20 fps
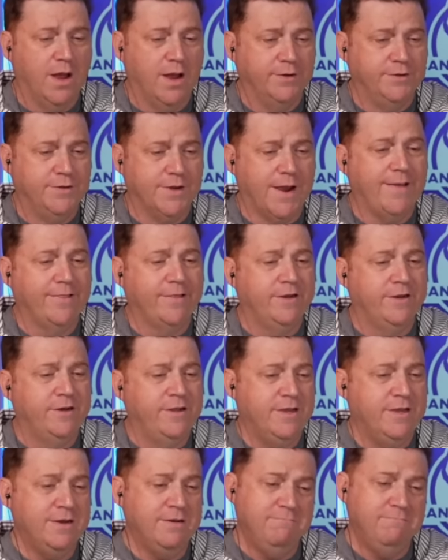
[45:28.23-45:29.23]
dialing it
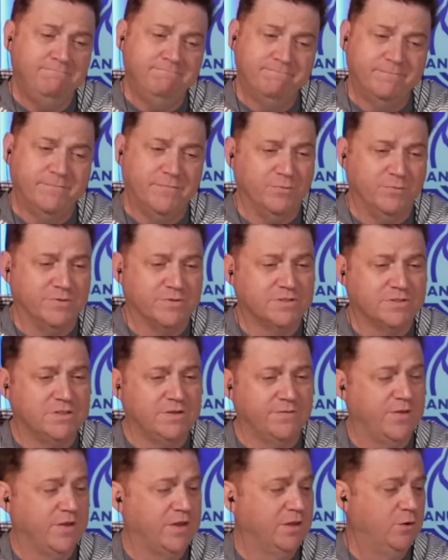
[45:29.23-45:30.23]
in. We'll see
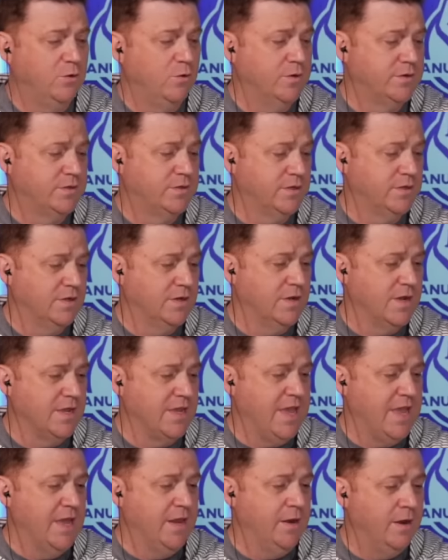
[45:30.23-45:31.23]
if they can do it
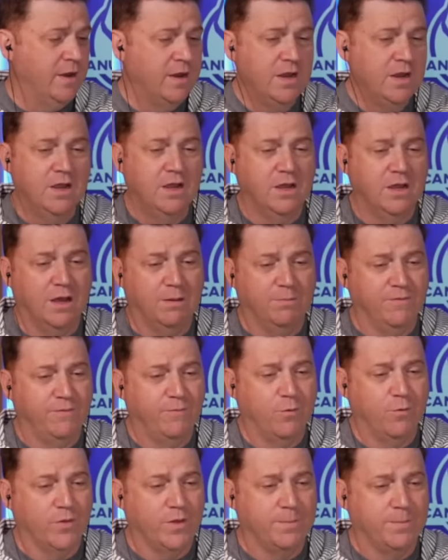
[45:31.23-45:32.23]
again
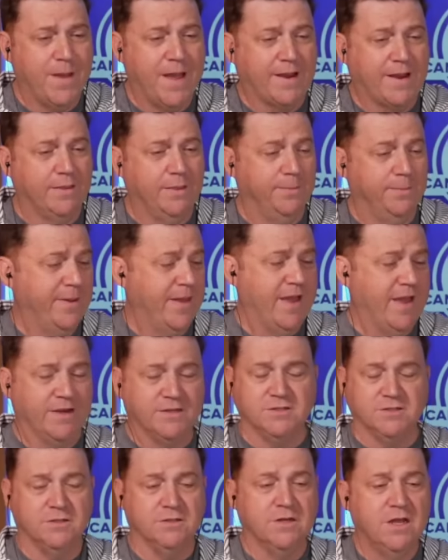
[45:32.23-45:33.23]
before they pack up the
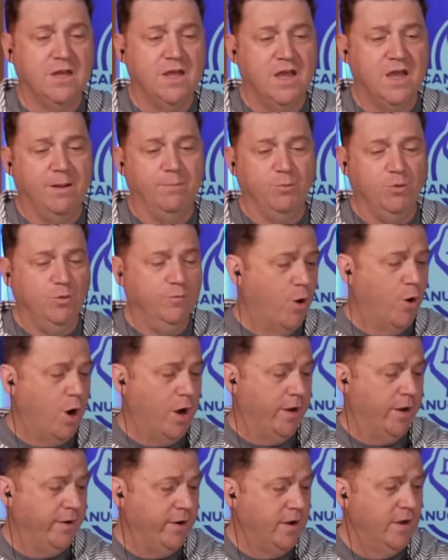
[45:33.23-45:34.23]
bags and move
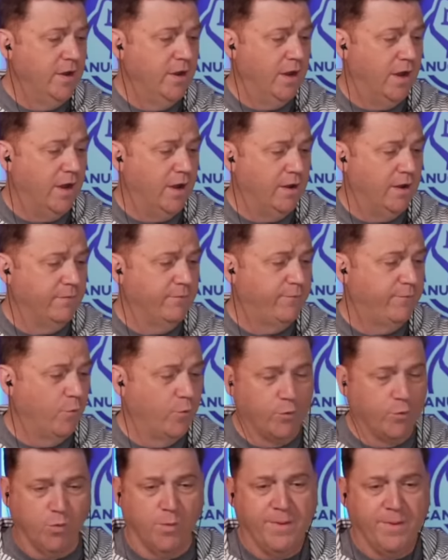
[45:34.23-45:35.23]
on for
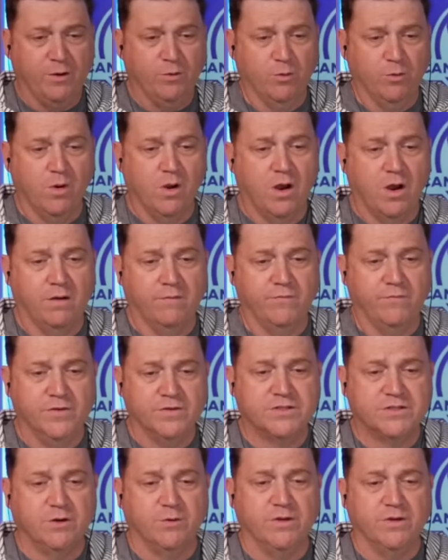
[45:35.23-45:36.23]
the remainder of the
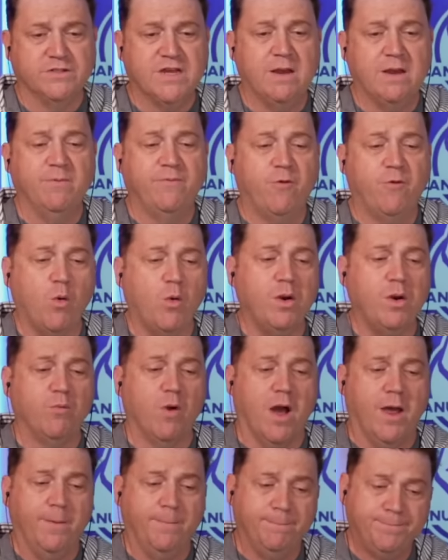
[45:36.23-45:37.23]
series. Hey, before we
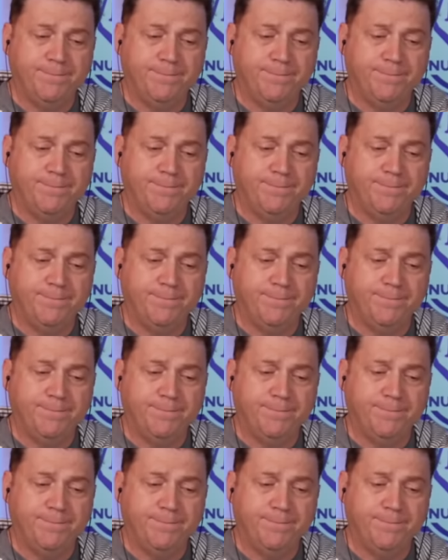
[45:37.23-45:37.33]
run,